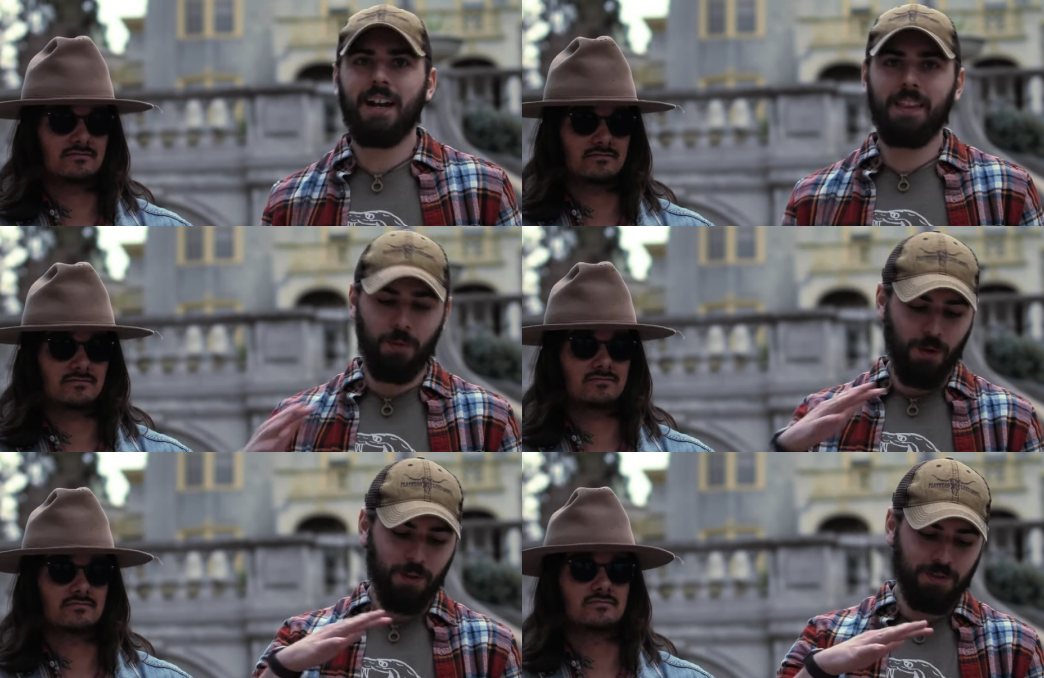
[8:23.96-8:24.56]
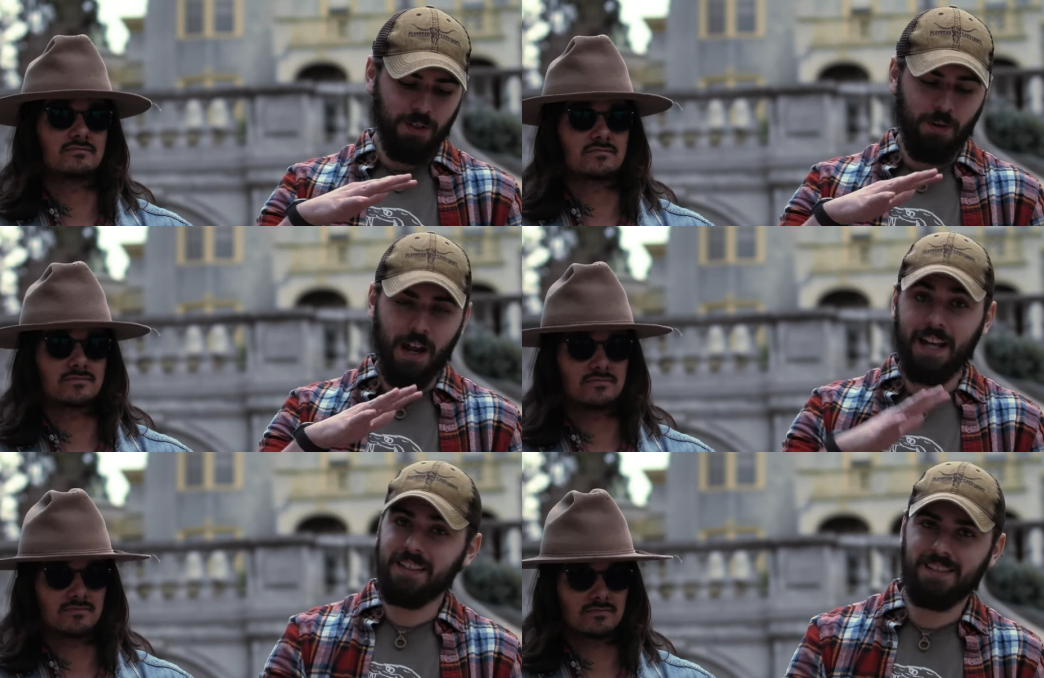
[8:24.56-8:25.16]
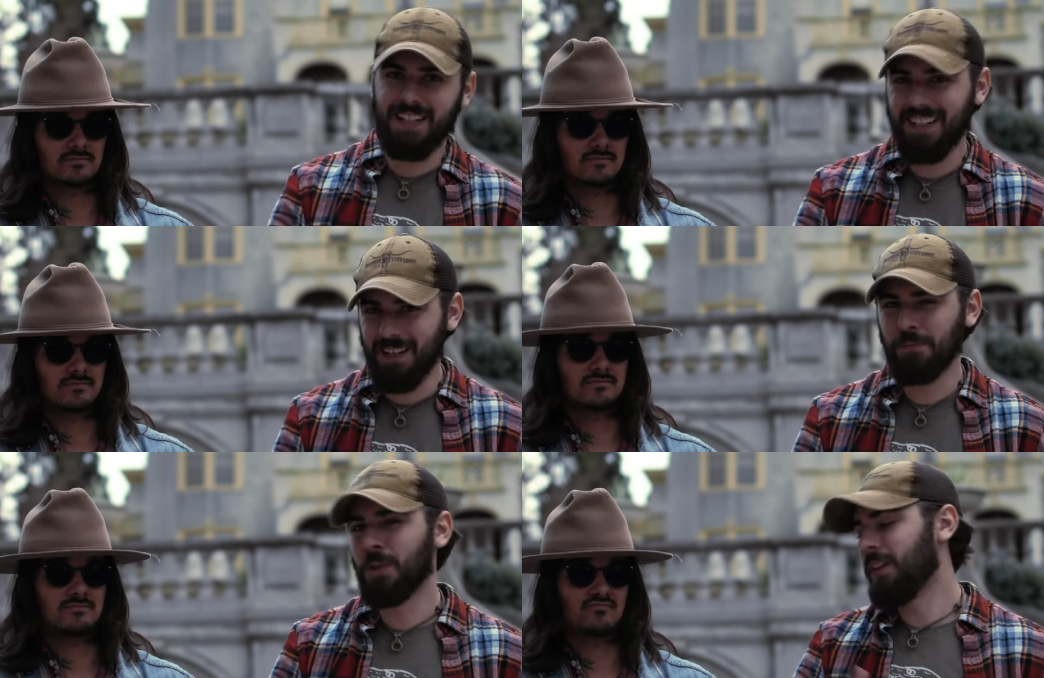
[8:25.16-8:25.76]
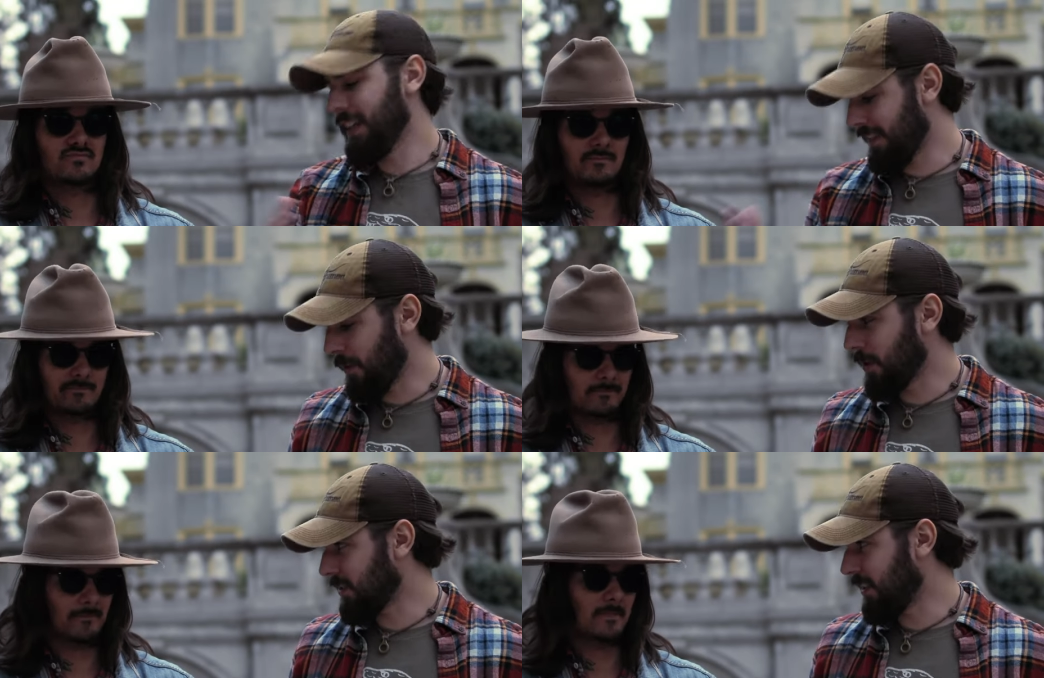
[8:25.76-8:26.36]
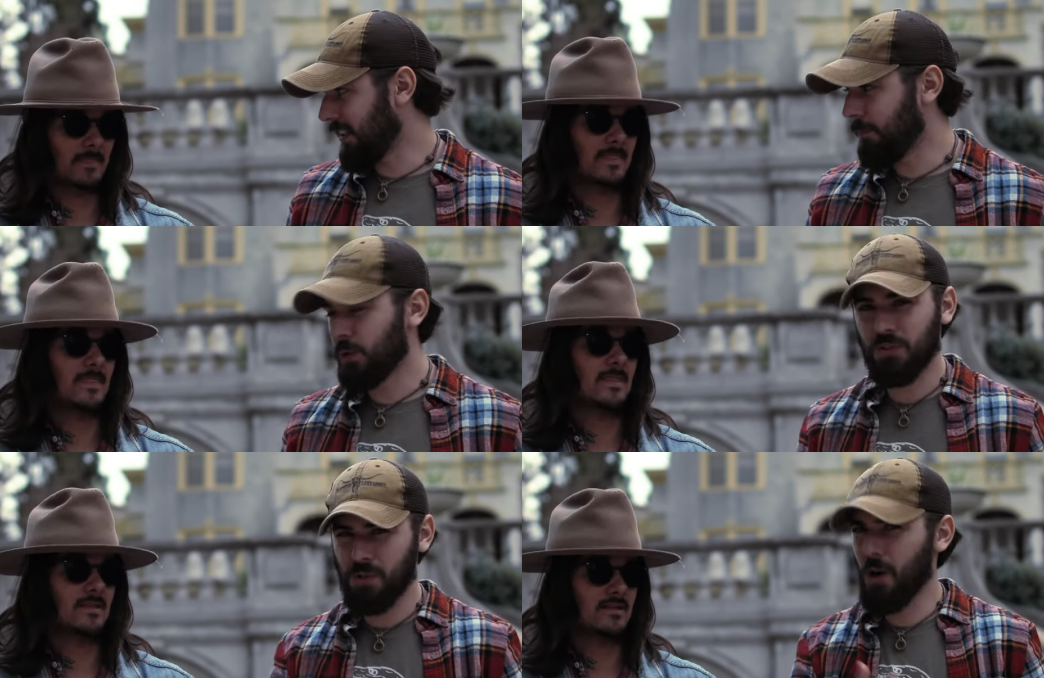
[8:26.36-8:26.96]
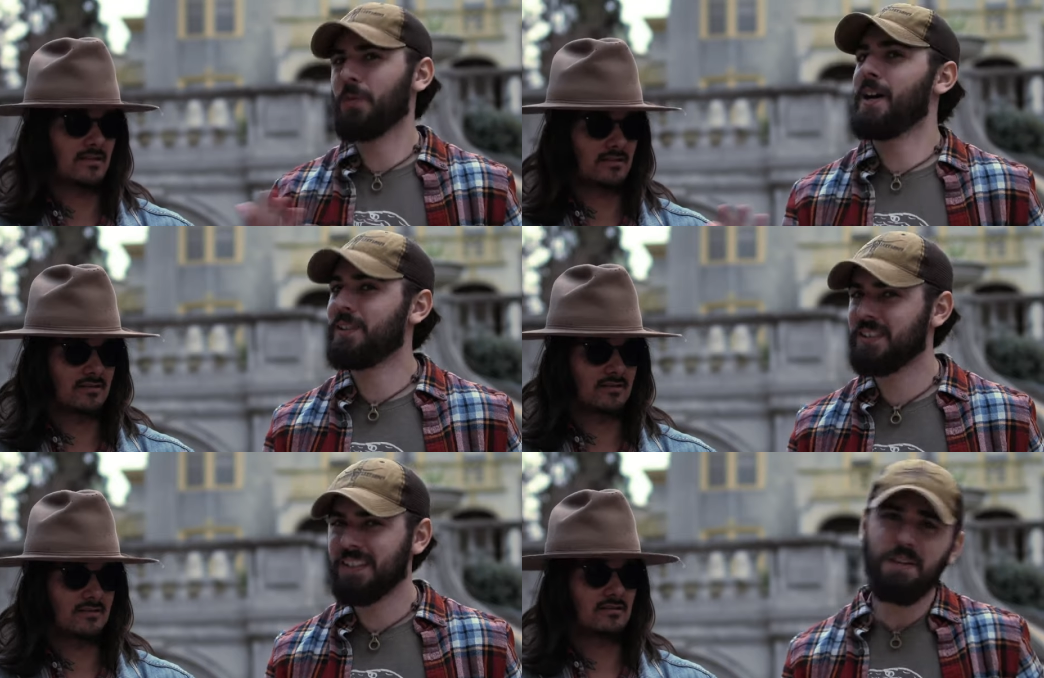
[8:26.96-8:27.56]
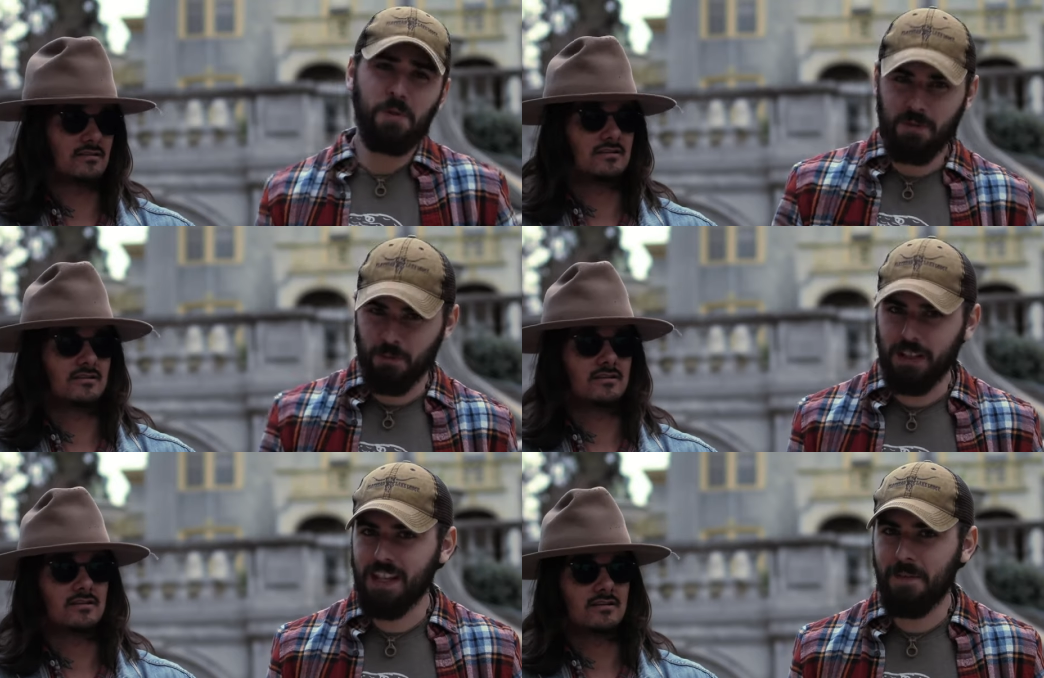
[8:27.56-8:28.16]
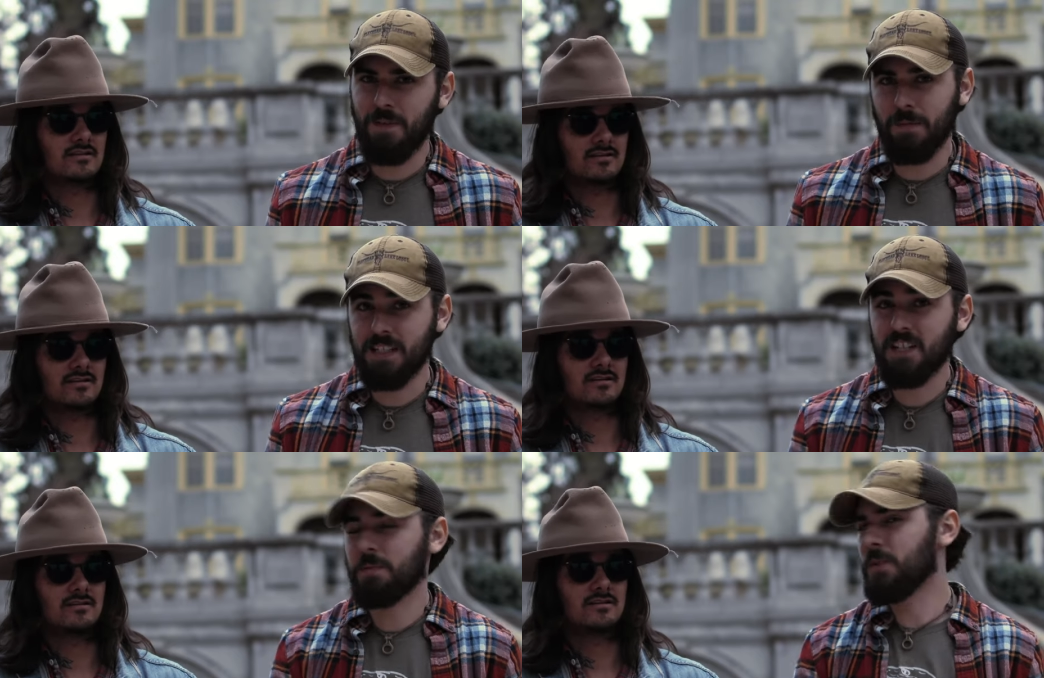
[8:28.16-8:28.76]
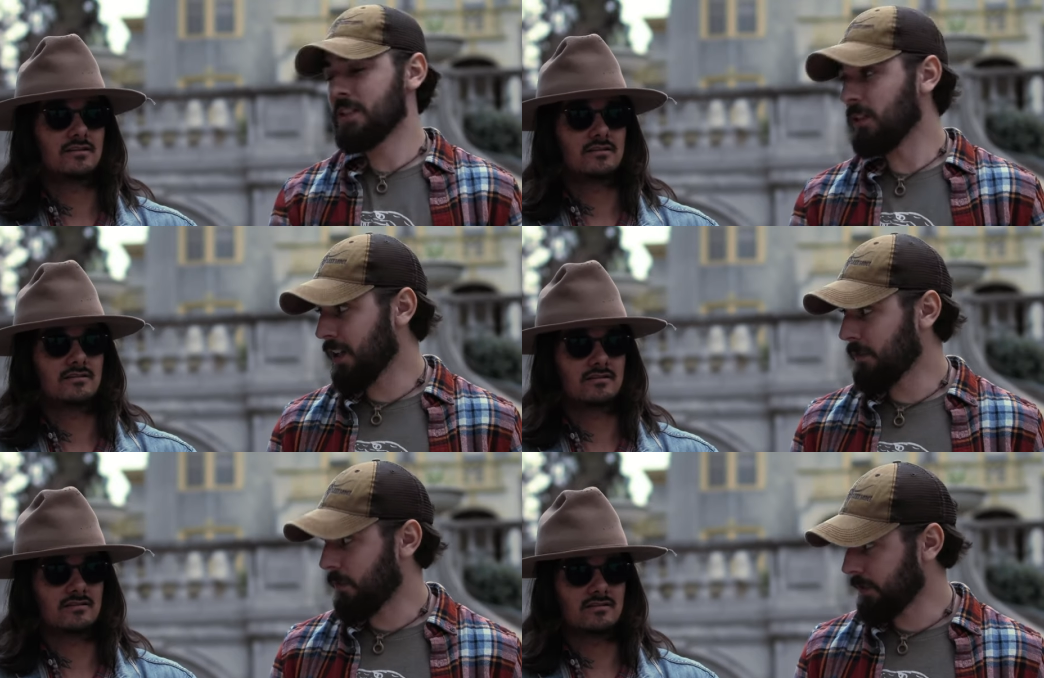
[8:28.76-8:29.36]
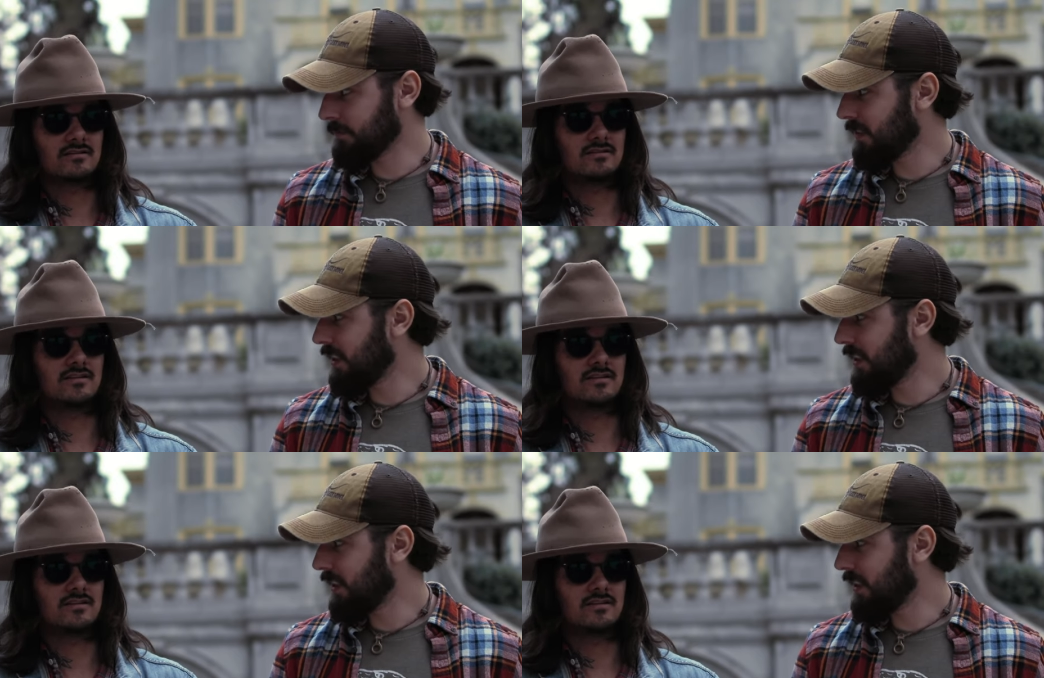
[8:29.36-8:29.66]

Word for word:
Speaker 1: And then we also had this on a gimbal, and that wasn't on a gimbal. So all around, it wasn't really that fair of a test, but it was still a lot of fun.